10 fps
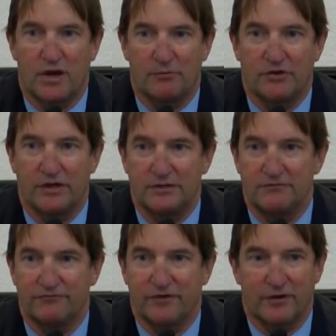obligated
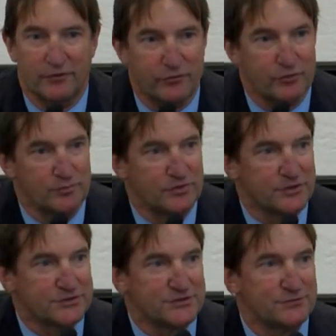to follow through
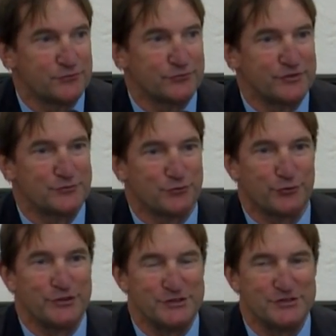because these were
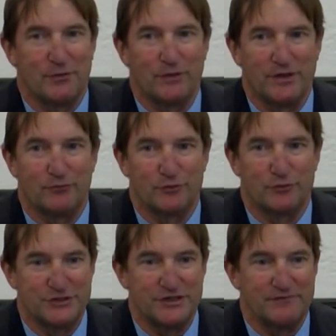leads that we had
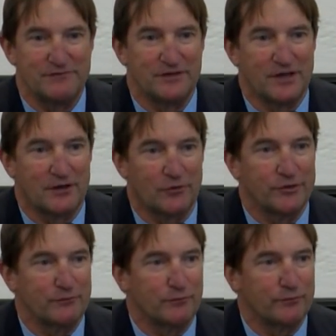received, and not only